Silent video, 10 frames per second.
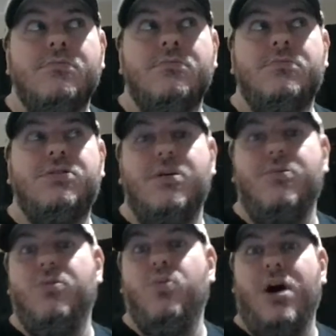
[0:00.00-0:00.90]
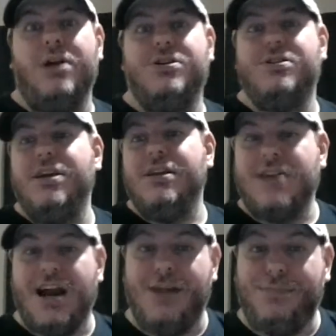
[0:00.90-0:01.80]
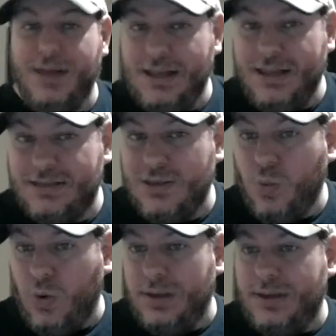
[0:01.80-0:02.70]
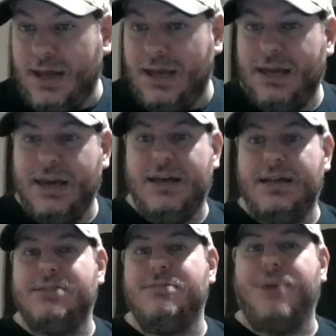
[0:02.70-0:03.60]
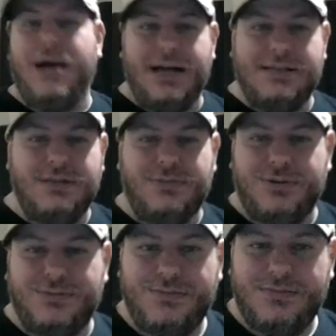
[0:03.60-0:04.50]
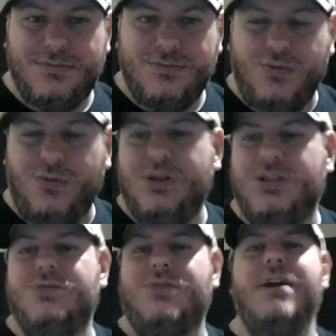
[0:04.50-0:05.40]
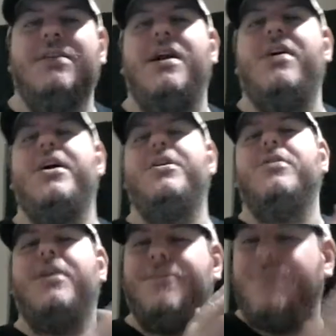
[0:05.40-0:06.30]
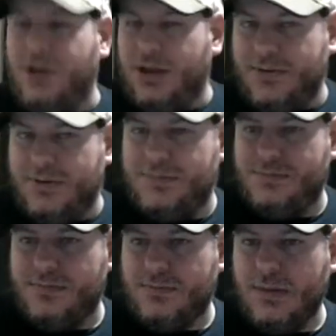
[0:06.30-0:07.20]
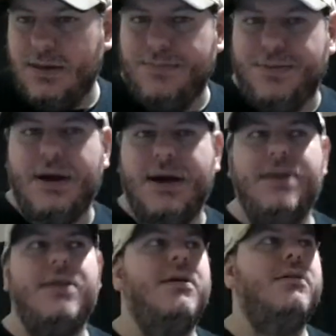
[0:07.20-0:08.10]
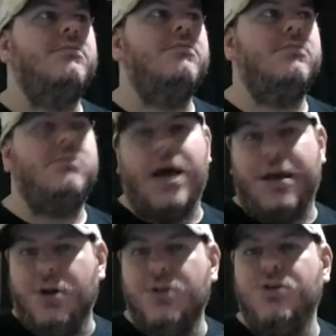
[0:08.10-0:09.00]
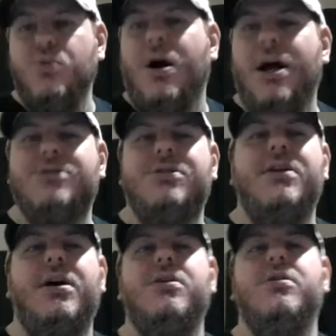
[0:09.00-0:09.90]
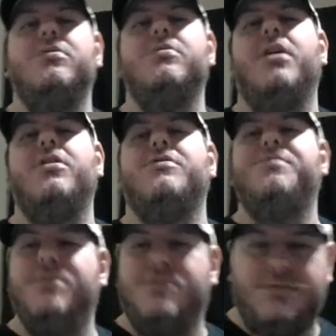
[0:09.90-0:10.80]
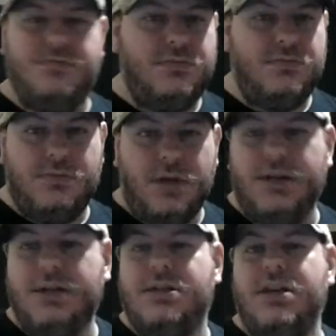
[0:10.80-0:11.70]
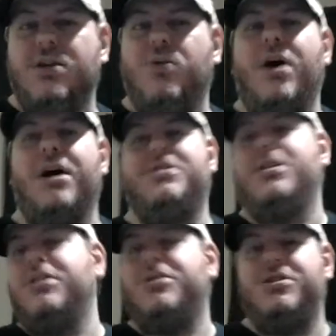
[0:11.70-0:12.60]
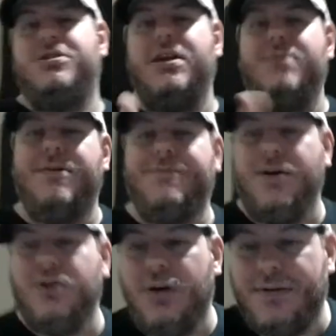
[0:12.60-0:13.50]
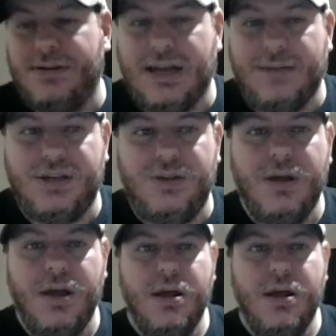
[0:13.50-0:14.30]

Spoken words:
someone watches the entire playlist in one day. It is impossible. Which is right there. I know they're full of it. But I know you watched it. I know others. Honey Tina watched it because she sent me a photo every time she